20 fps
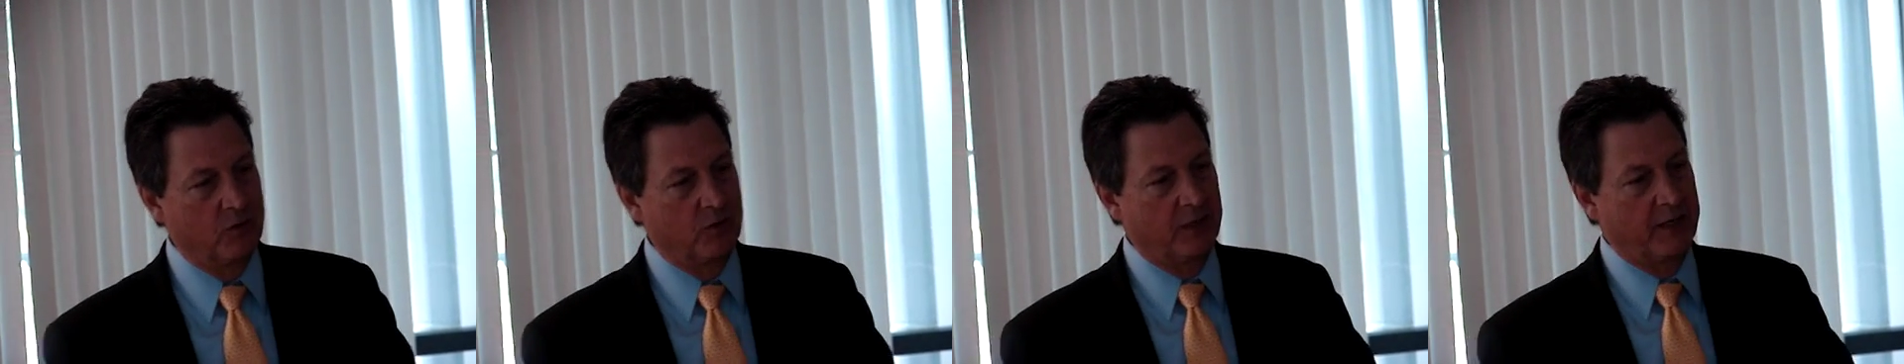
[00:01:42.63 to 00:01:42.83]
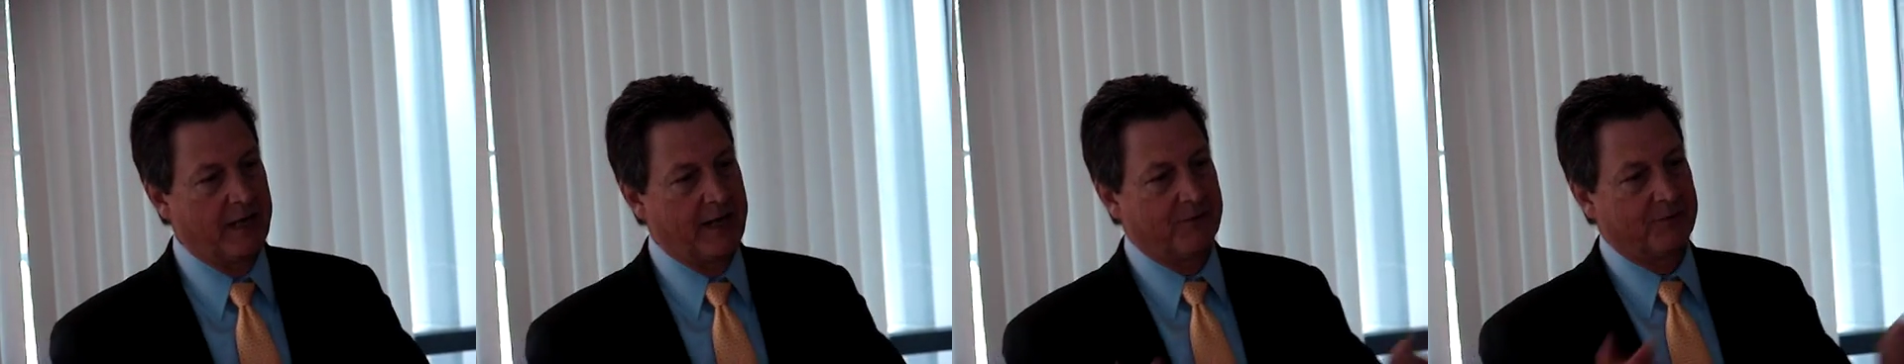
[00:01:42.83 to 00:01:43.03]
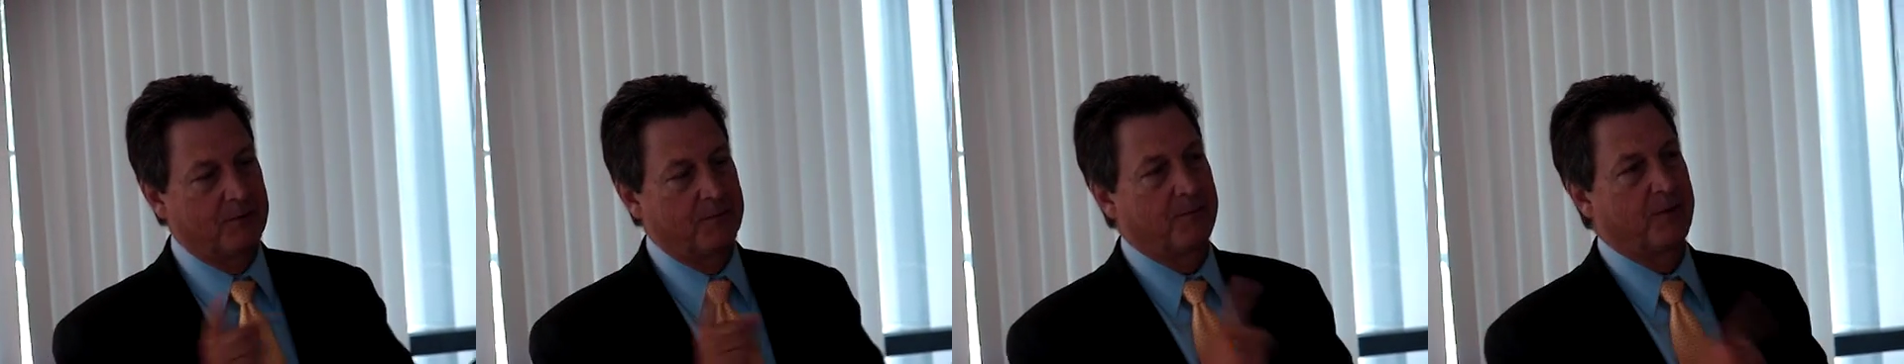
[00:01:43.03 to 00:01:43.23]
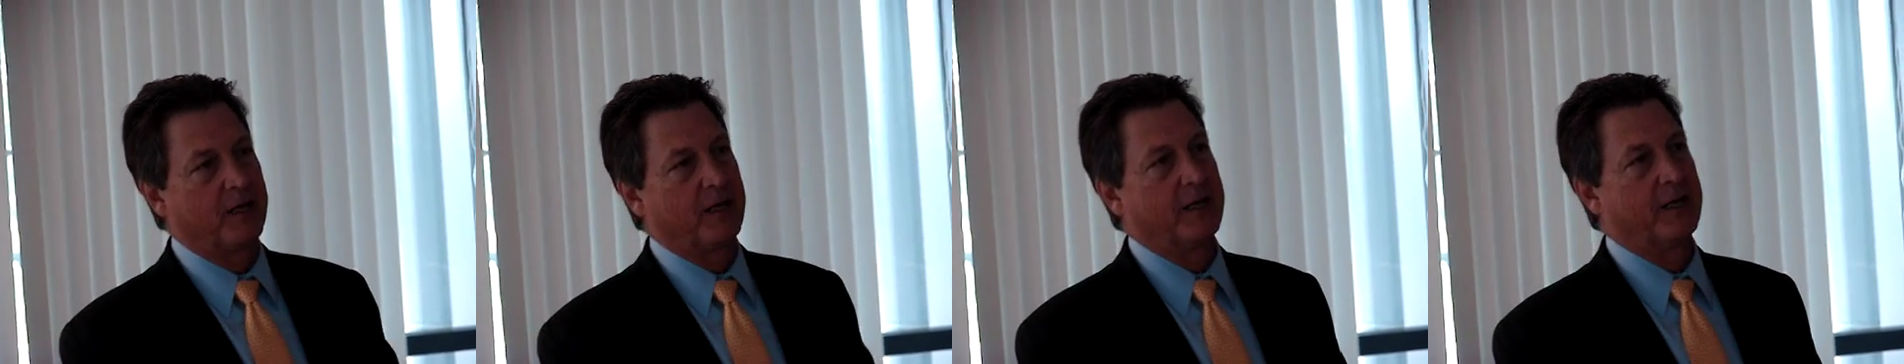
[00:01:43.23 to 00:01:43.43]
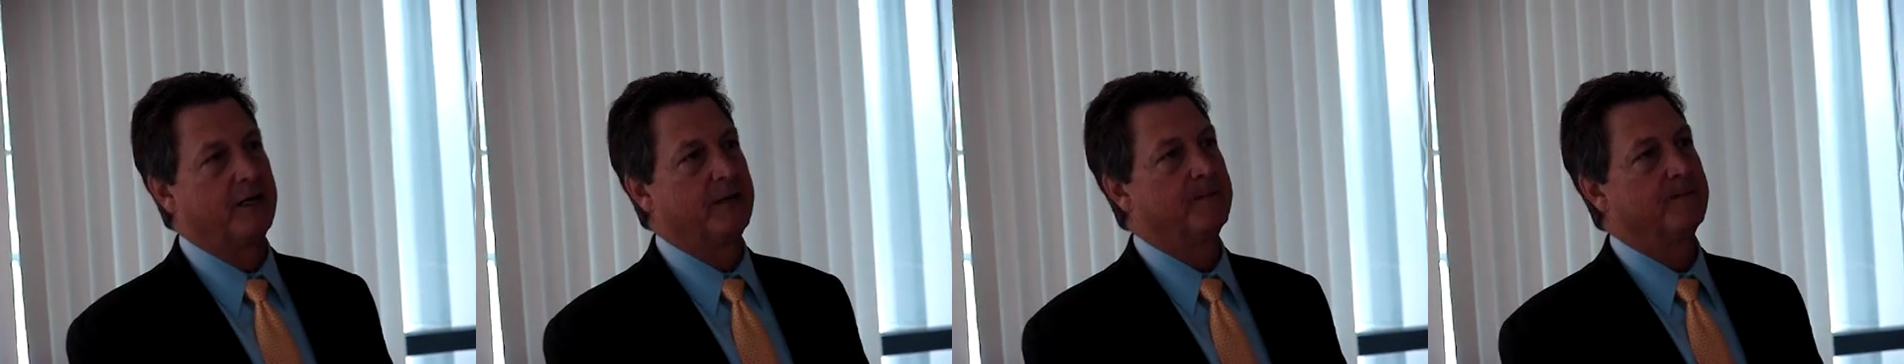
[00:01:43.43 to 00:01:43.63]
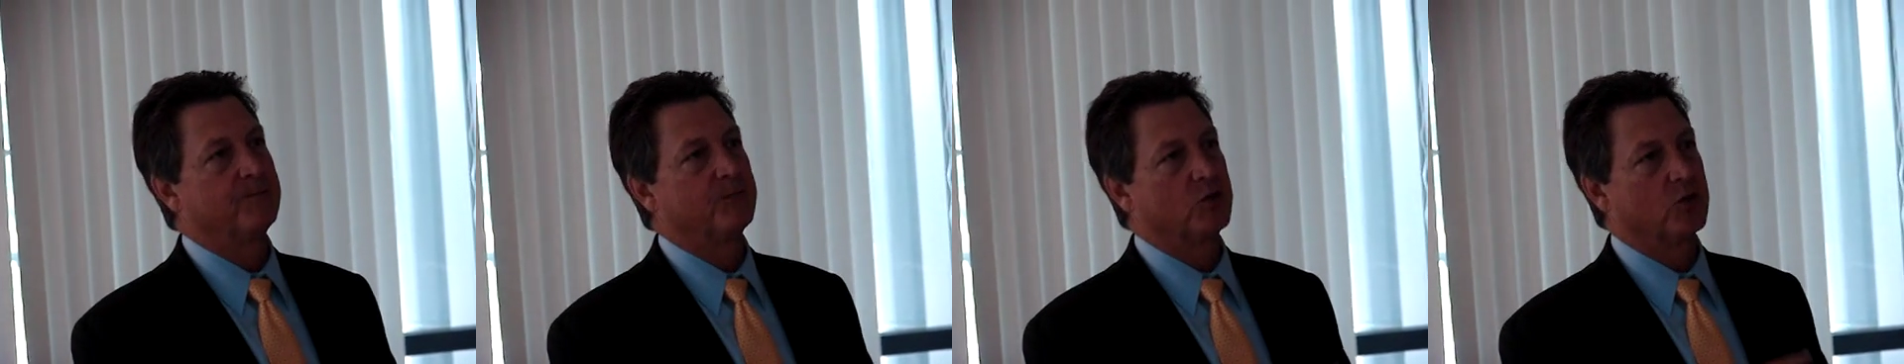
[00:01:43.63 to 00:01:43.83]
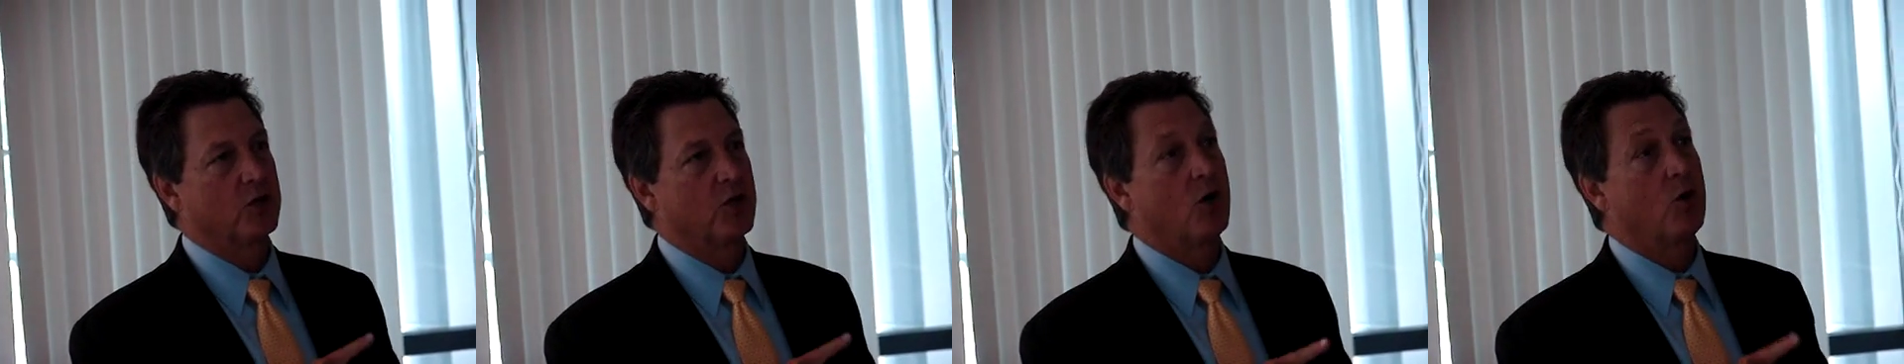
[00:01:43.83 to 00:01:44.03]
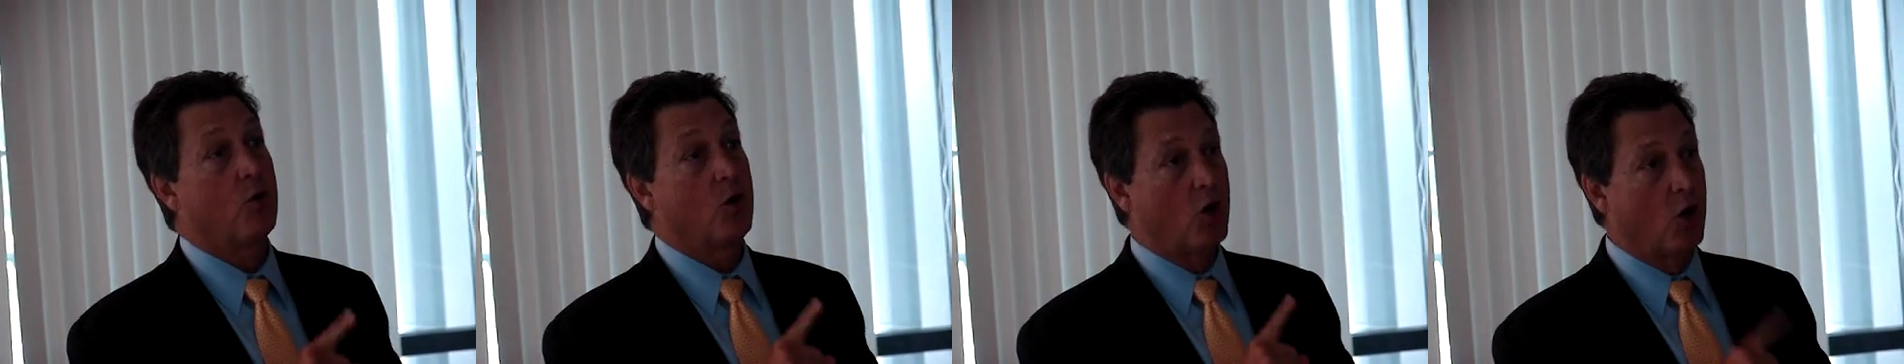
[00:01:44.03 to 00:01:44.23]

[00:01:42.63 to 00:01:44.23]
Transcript: want to have to pay to go